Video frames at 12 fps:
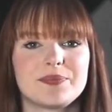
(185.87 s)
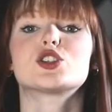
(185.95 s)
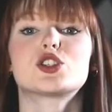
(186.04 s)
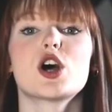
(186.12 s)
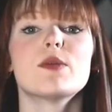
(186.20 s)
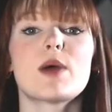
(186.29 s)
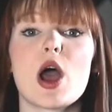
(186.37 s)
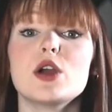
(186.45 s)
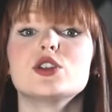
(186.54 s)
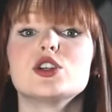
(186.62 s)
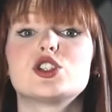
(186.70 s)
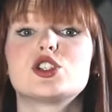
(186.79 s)
Some
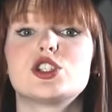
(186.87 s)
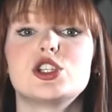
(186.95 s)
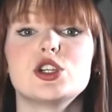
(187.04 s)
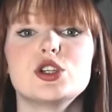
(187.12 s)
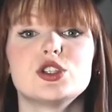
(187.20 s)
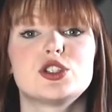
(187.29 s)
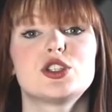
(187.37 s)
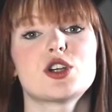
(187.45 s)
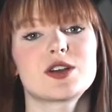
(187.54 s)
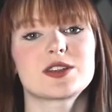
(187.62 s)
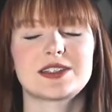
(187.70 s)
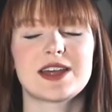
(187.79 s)
owners choose to
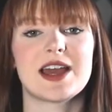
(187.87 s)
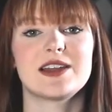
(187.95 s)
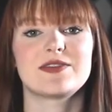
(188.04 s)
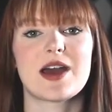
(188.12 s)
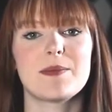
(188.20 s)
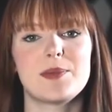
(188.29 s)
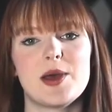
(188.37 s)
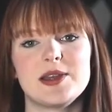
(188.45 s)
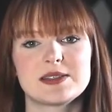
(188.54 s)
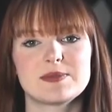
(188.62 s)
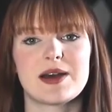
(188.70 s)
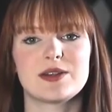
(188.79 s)
dock the tail of their
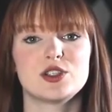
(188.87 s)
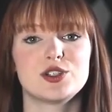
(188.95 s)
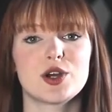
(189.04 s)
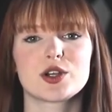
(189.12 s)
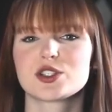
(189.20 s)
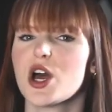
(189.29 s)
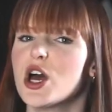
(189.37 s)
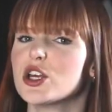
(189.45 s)
Bernese Mountain Dogs